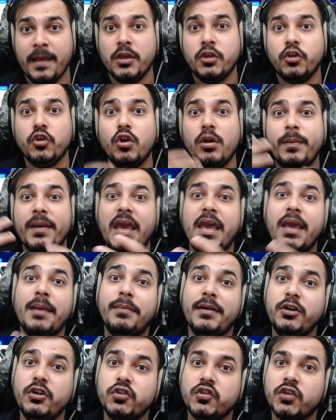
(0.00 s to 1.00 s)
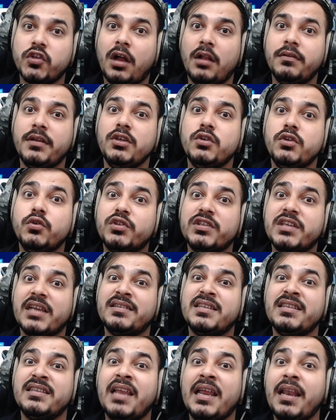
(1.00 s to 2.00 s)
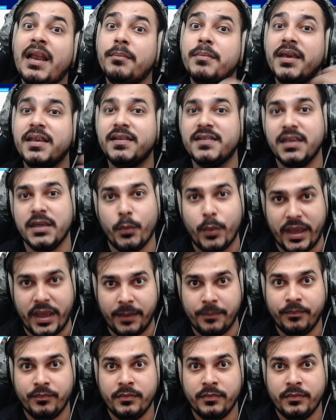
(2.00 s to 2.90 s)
you'll be able to solve the use case in an amazing way